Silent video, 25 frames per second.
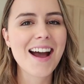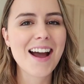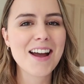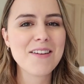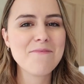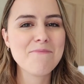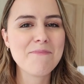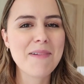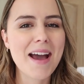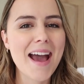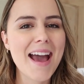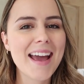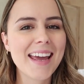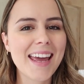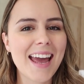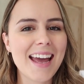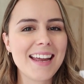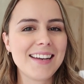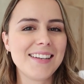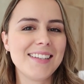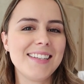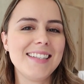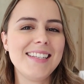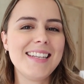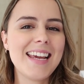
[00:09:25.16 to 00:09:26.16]
I'm back,
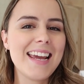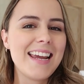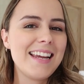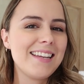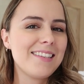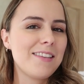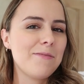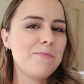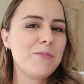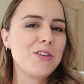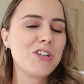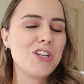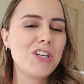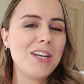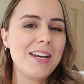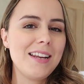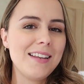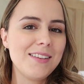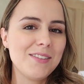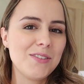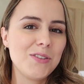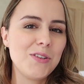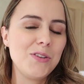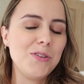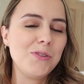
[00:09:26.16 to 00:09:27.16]
and today's mission
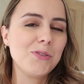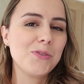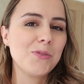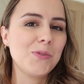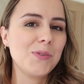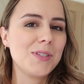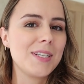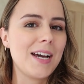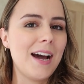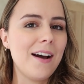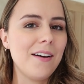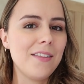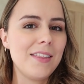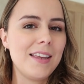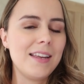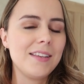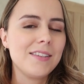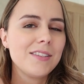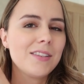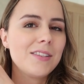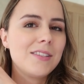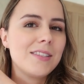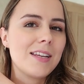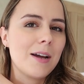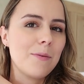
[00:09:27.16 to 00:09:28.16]
is to sort out
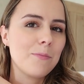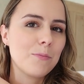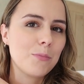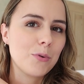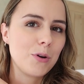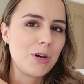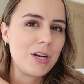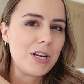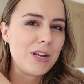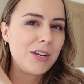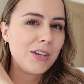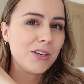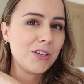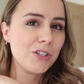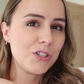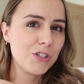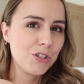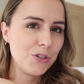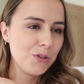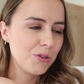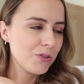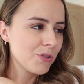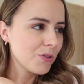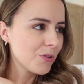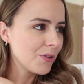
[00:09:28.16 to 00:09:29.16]
this temporary
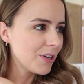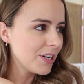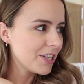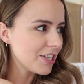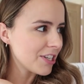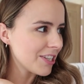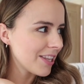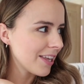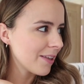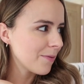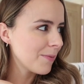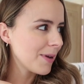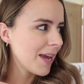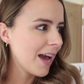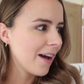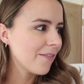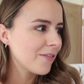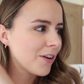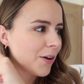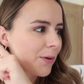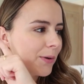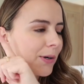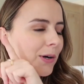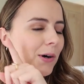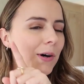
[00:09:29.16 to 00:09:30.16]
shoe storage thing that we
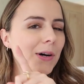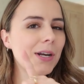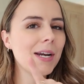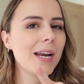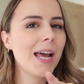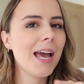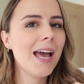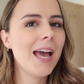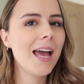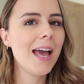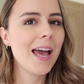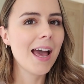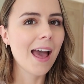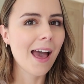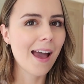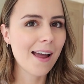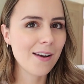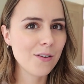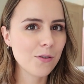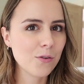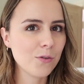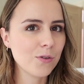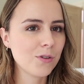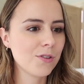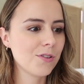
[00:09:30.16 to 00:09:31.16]
have going on,
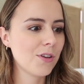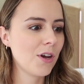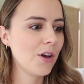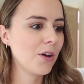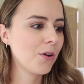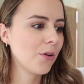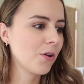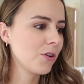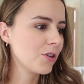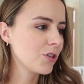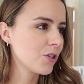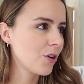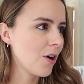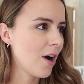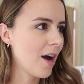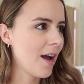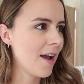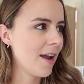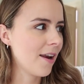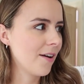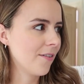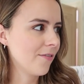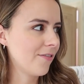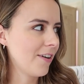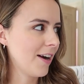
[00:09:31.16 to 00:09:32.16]
and also try
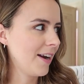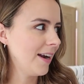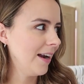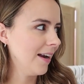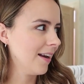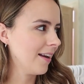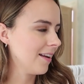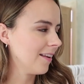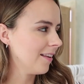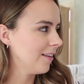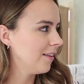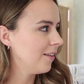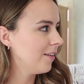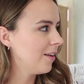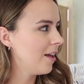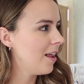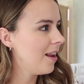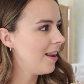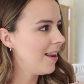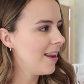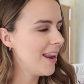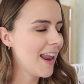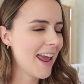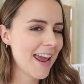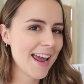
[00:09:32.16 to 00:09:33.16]
and find a little
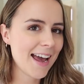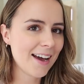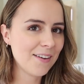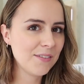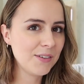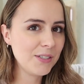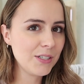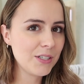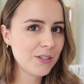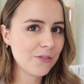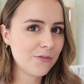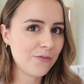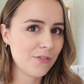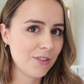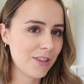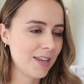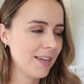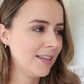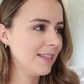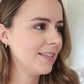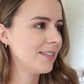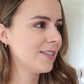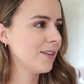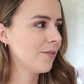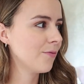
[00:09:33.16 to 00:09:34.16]
layout for
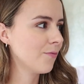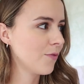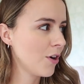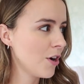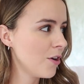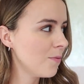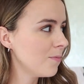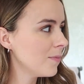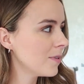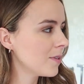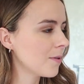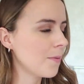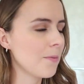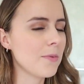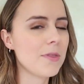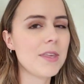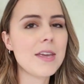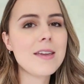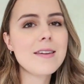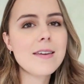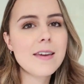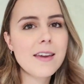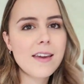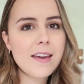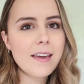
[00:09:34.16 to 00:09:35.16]
this room. So I'm
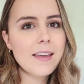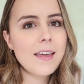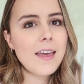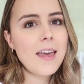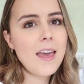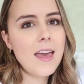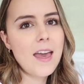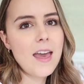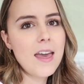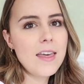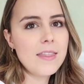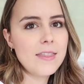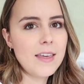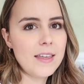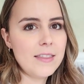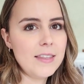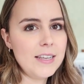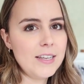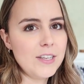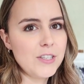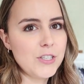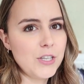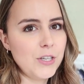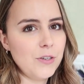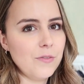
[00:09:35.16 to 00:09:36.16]
thinking that
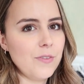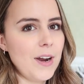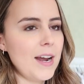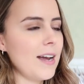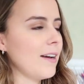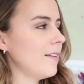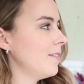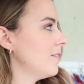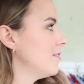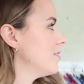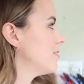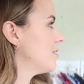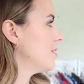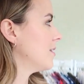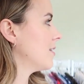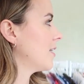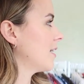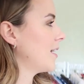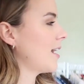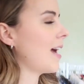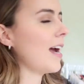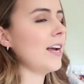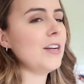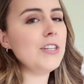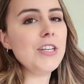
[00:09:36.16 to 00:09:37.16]
these two rails
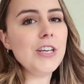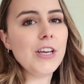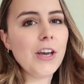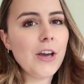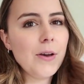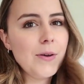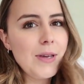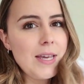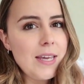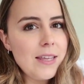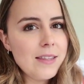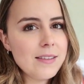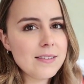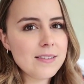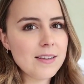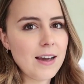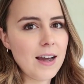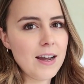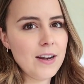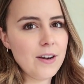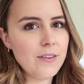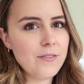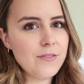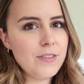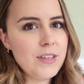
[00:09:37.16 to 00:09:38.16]
can actually go either
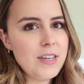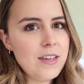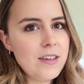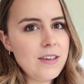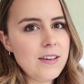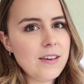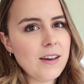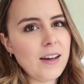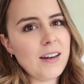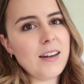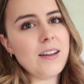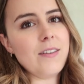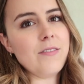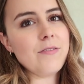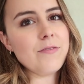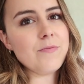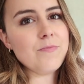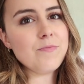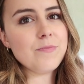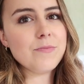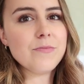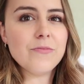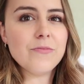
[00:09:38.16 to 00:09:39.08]
side of the kind of